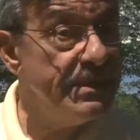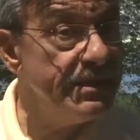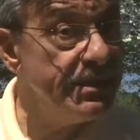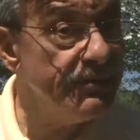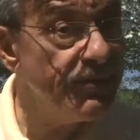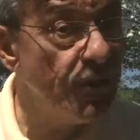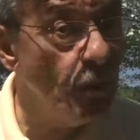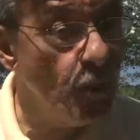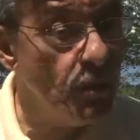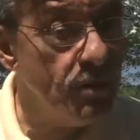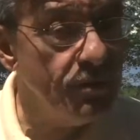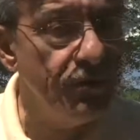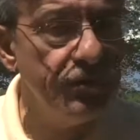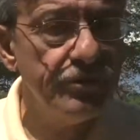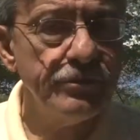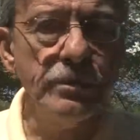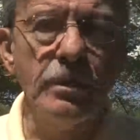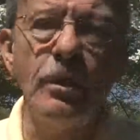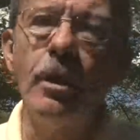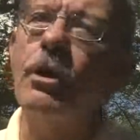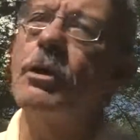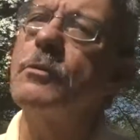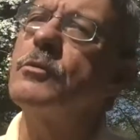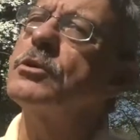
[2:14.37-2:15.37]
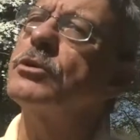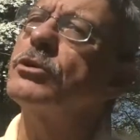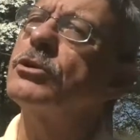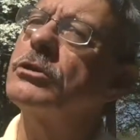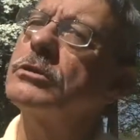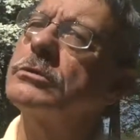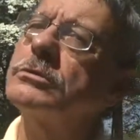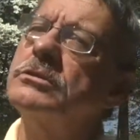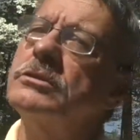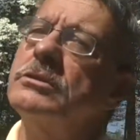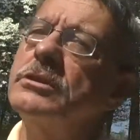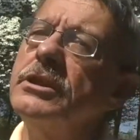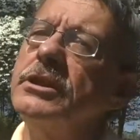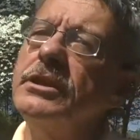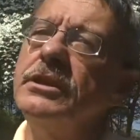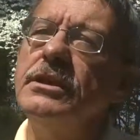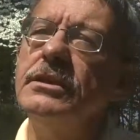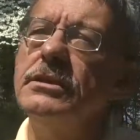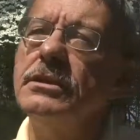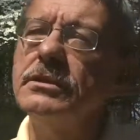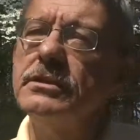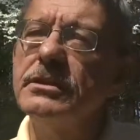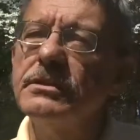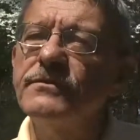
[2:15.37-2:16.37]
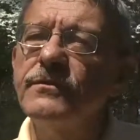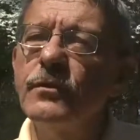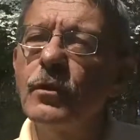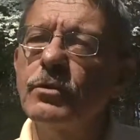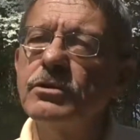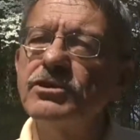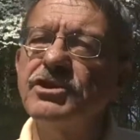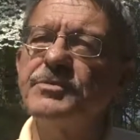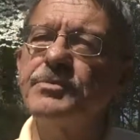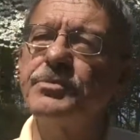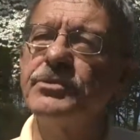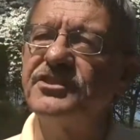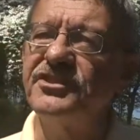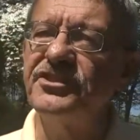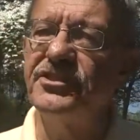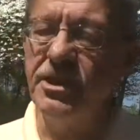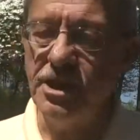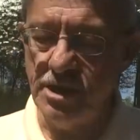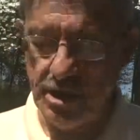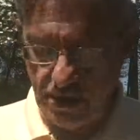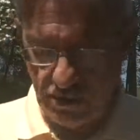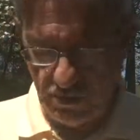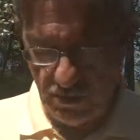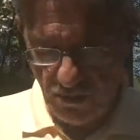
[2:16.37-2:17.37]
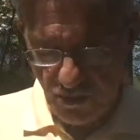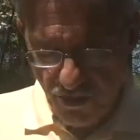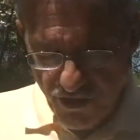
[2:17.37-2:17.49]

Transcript: been divorced or were currently in a divorce proceeding.